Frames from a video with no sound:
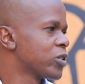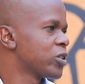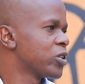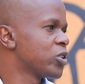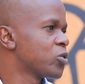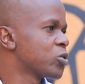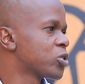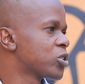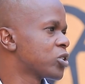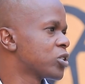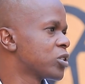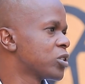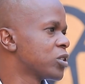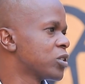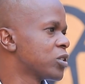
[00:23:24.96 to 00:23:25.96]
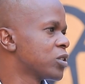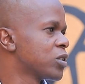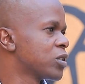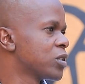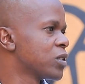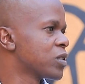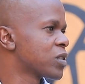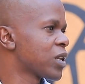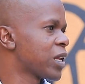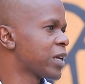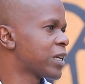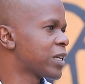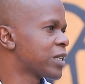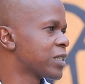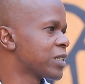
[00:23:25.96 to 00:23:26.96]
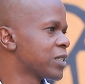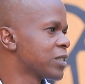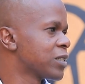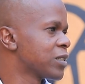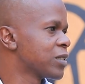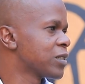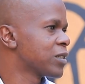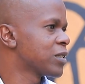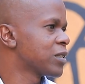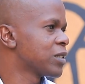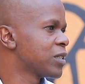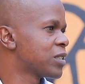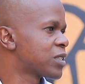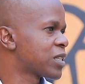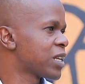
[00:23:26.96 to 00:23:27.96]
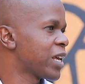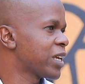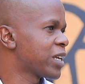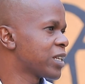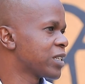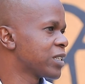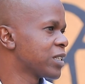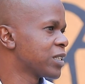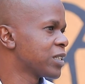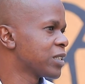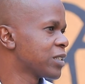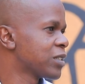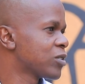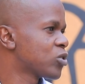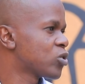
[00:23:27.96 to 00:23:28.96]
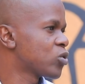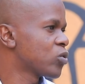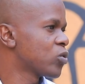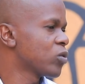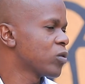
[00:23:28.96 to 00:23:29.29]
he or she is likely, it's likely to